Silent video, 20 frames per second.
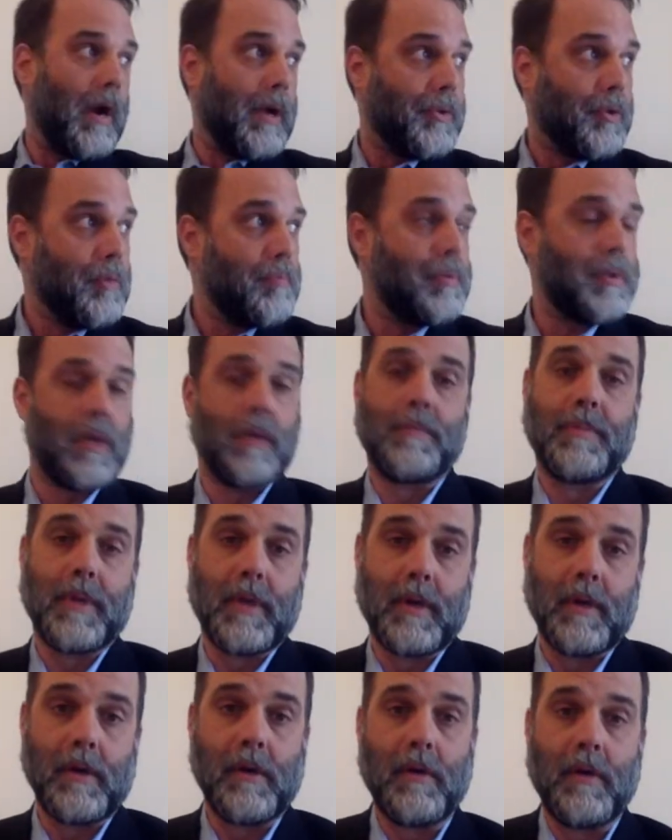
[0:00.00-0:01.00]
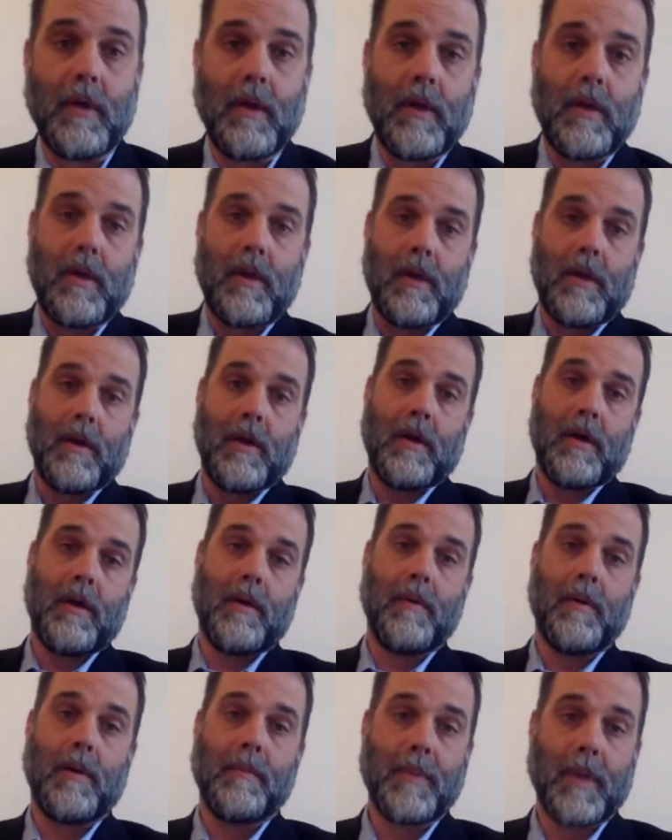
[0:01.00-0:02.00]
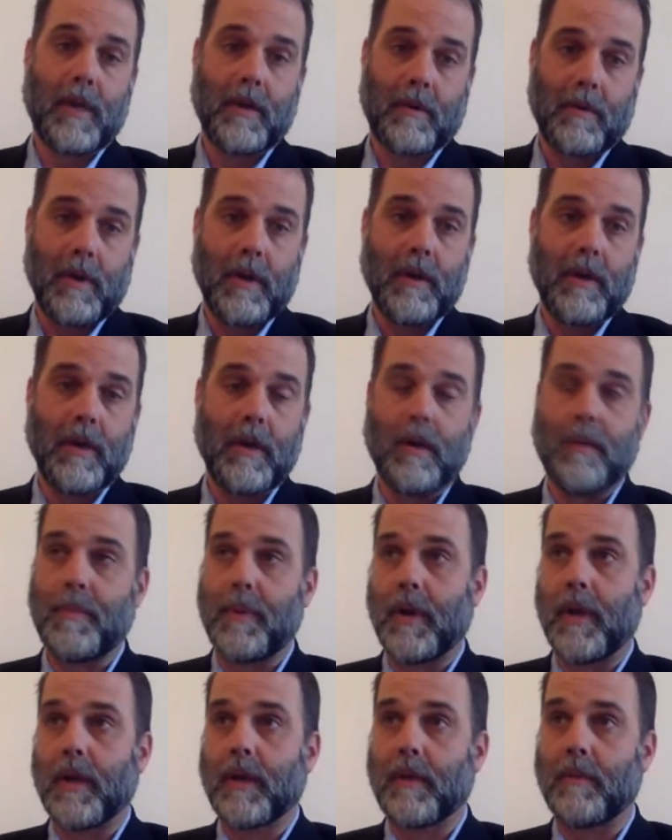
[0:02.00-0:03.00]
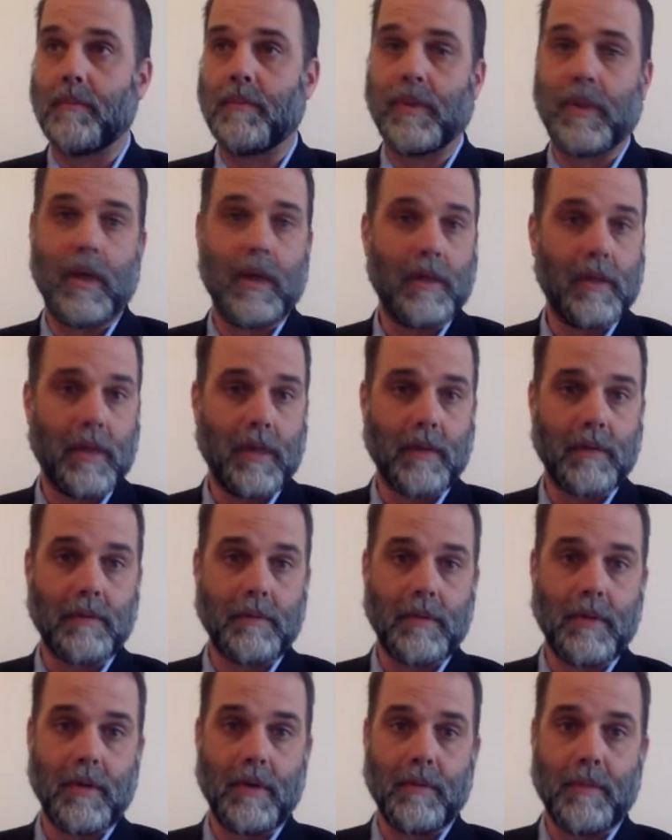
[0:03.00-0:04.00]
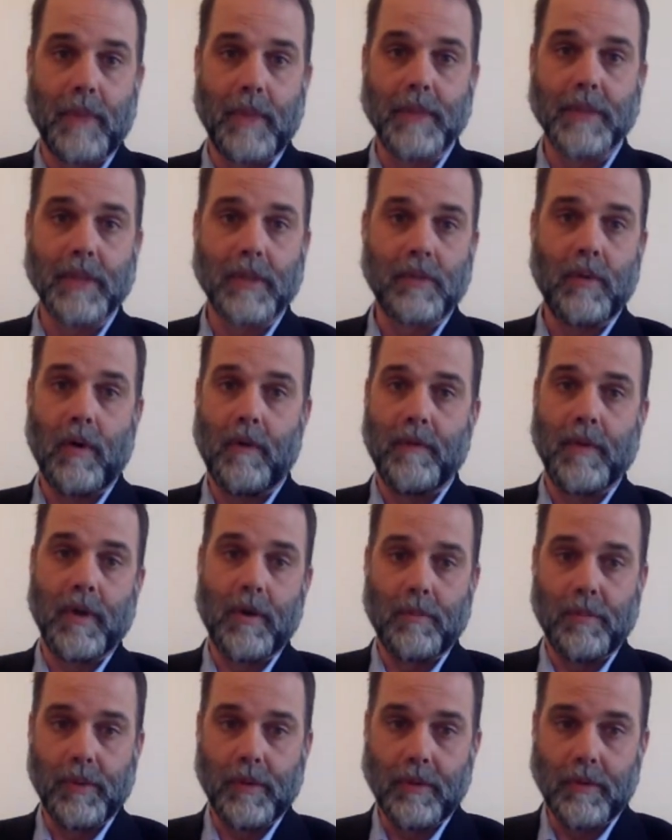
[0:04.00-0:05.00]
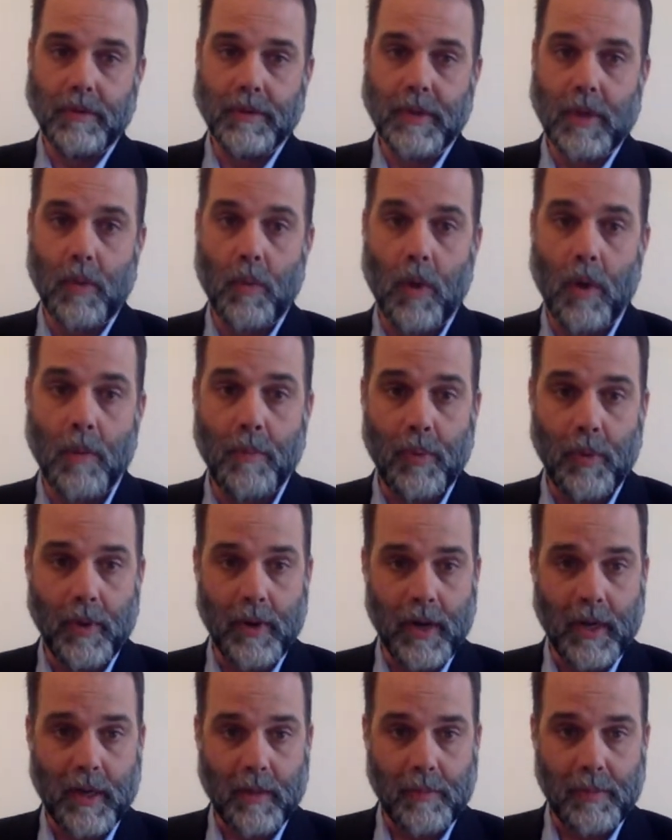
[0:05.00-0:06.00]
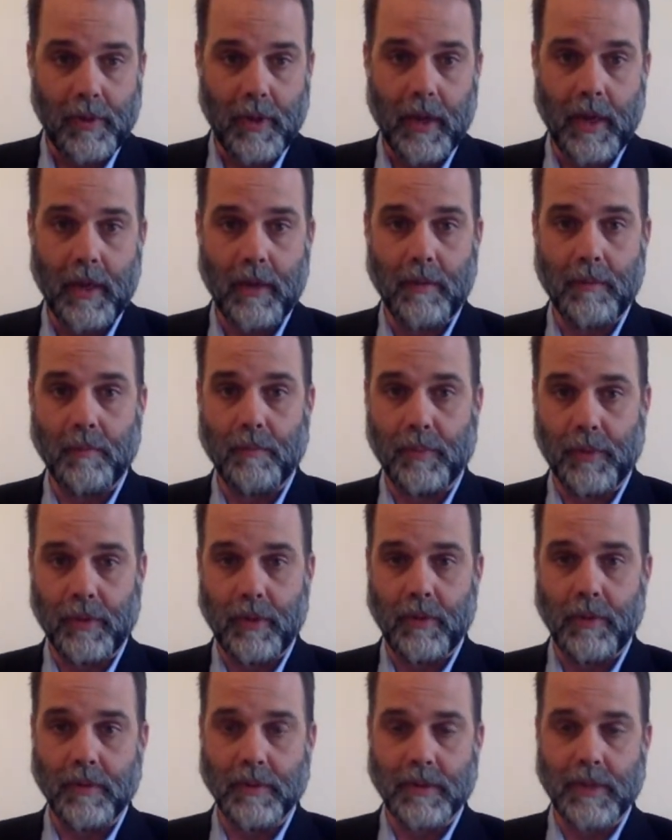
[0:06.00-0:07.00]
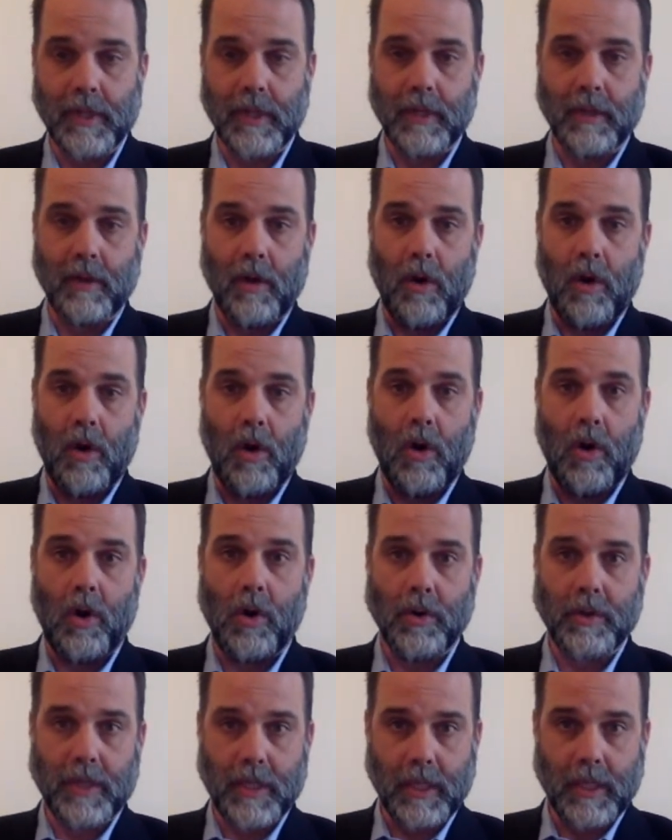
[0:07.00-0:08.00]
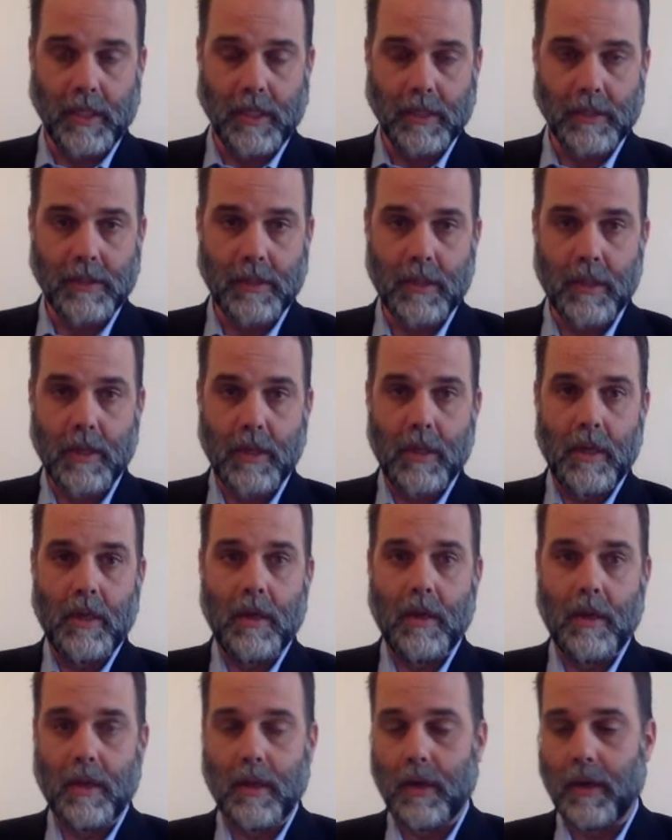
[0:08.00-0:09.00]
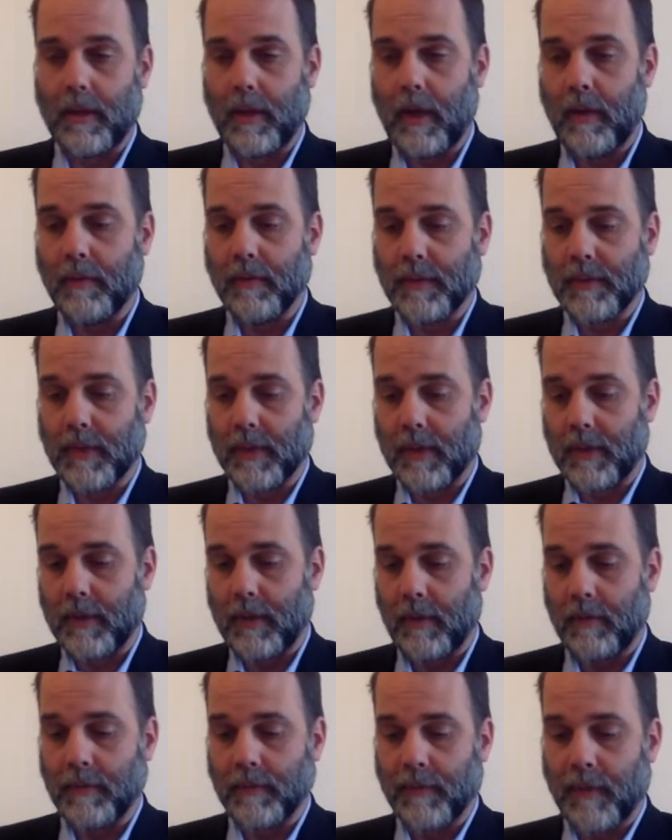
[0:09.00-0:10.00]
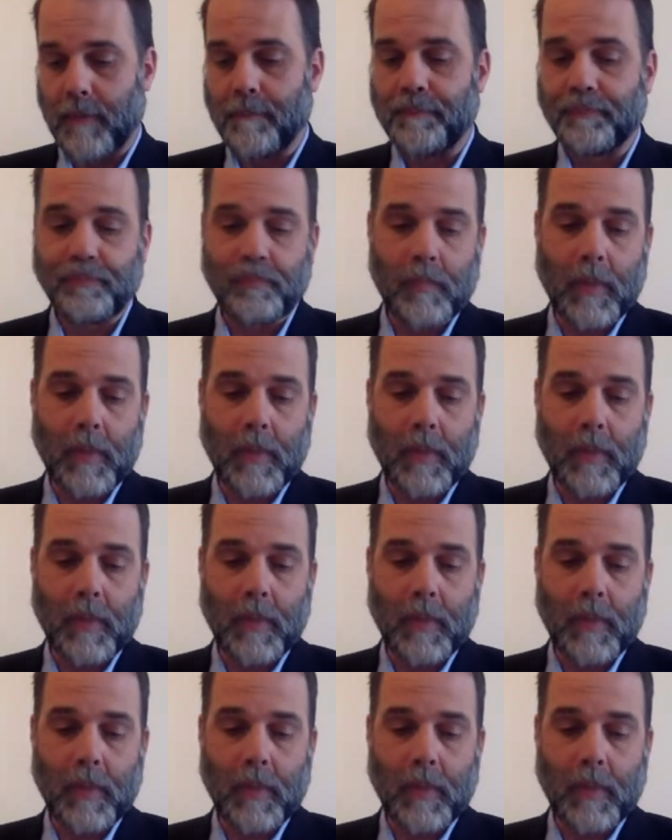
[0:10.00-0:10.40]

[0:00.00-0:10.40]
I do play piano, uh, I'm not great at it, but I can play like you know basic 12 bar blues. At one point, I could play blues in all keys. Uh, that was uh, that was fun.